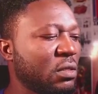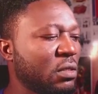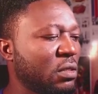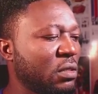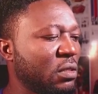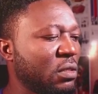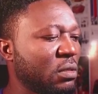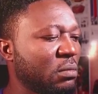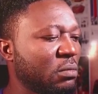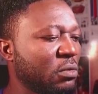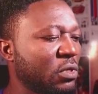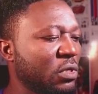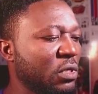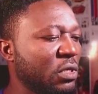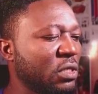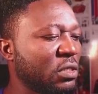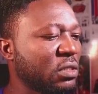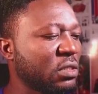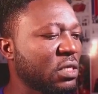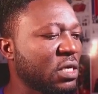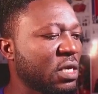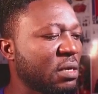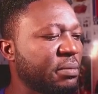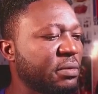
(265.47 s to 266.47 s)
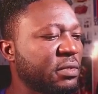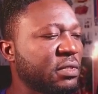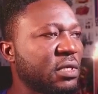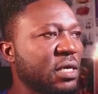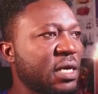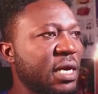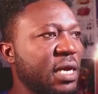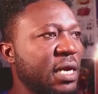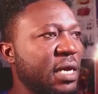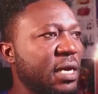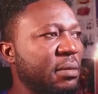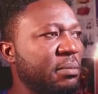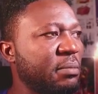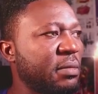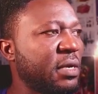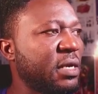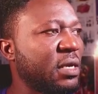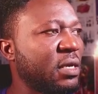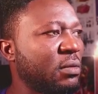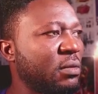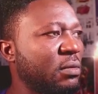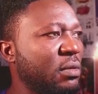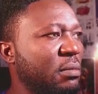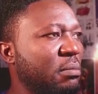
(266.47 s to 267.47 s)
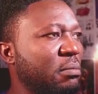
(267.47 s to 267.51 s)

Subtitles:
I'm going to hit capital M and